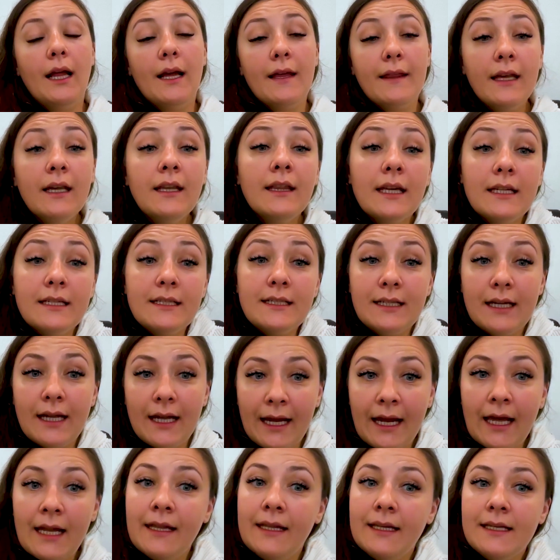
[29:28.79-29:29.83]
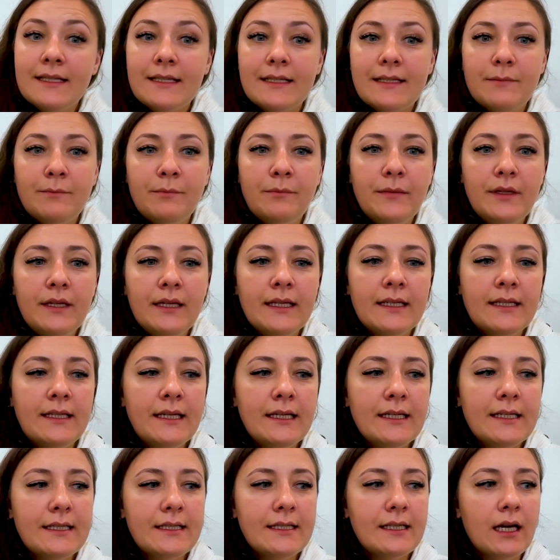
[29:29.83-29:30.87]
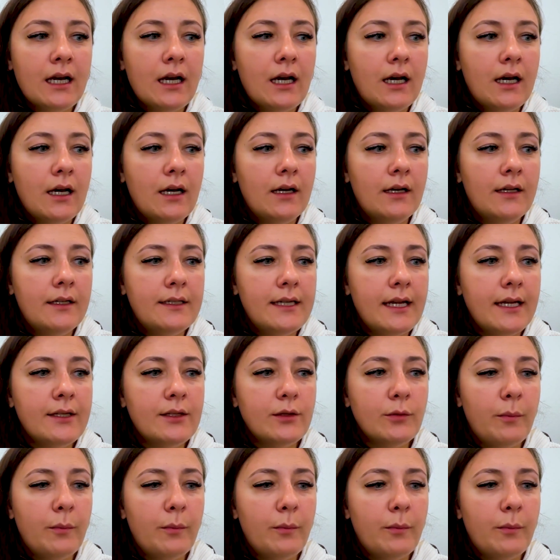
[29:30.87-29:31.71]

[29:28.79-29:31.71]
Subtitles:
think that again, this takes